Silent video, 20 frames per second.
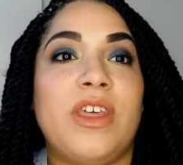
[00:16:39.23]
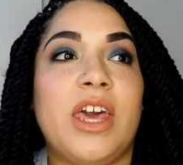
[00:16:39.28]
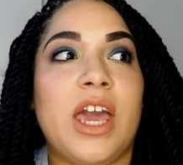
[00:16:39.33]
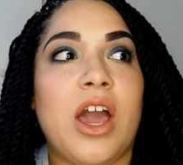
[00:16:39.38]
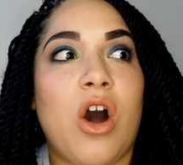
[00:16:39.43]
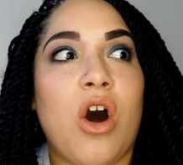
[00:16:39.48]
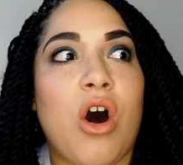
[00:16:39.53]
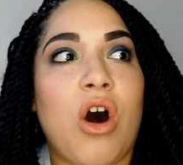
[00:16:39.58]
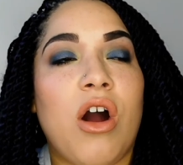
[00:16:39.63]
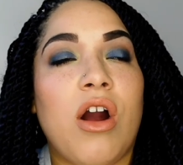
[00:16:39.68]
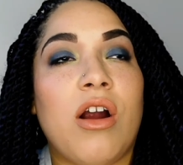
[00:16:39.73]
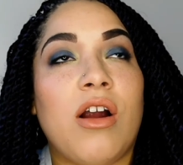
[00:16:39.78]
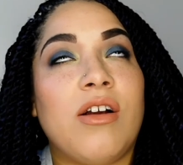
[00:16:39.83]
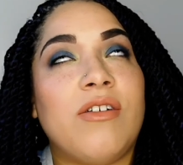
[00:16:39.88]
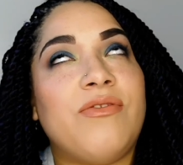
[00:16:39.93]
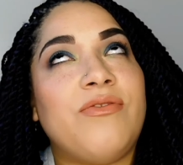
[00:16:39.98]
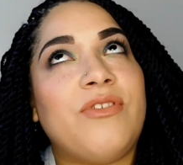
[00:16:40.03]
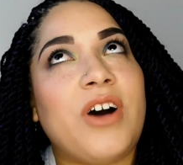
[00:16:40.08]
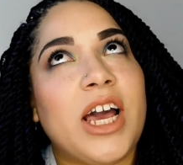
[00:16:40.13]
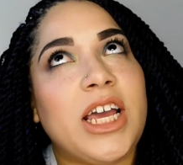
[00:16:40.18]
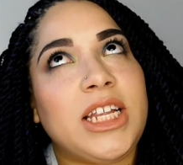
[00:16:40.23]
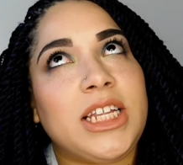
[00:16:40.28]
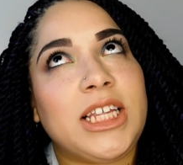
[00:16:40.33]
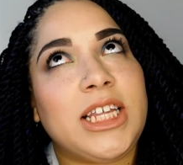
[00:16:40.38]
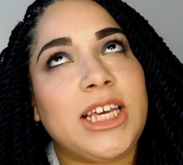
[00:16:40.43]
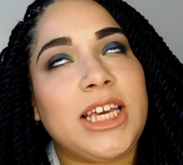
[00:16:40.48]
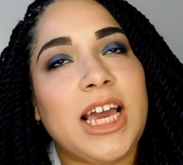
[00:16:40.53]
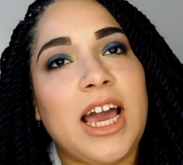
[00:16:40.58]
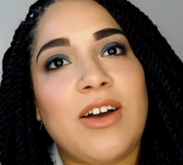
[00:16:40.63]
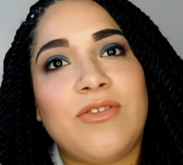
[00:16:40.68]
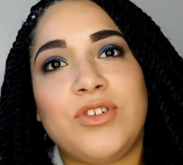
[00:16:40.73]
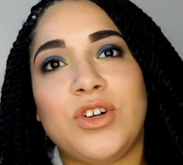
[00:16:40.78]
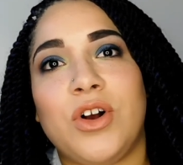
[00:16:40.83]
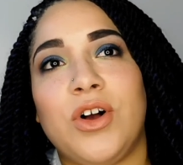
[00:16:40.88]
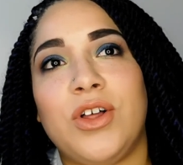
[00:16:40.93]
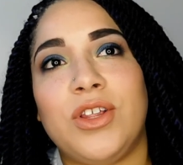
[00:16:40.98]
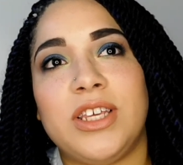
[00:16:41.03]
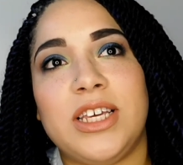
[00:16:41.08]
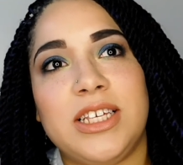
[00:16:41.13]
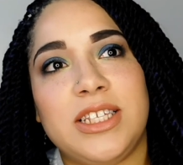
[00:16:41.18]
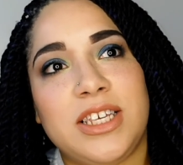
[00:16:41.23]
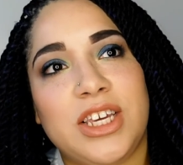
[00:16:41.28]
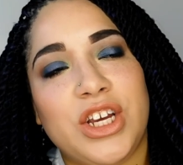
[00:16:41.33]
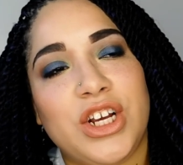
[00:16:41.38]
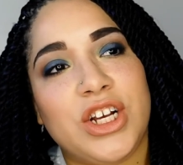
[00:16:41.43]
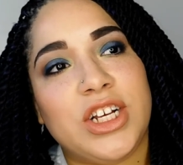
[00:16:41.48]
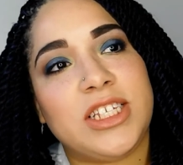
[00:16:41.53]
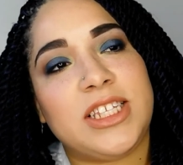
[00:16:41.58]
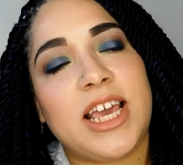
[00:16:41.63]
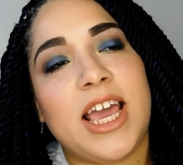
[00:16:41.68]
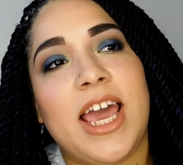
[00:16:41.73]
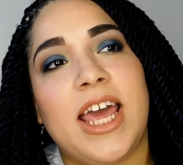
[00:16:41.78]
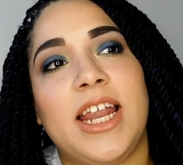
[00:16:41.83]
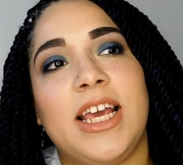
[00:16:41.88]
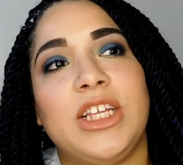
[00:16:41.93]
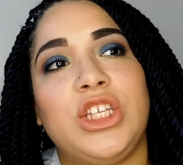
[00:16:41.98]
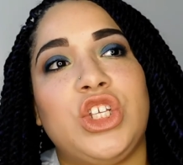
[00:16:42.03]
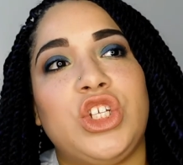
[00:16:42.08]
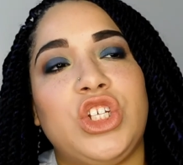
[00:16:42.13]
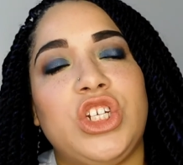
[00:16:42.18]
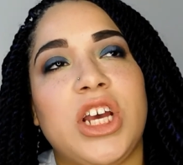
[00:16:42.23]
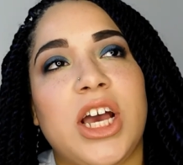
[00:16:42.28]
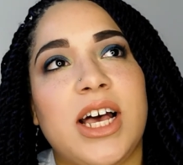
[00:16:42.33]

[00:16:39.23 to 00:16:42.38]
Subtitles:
they are finally, after all these years, and it's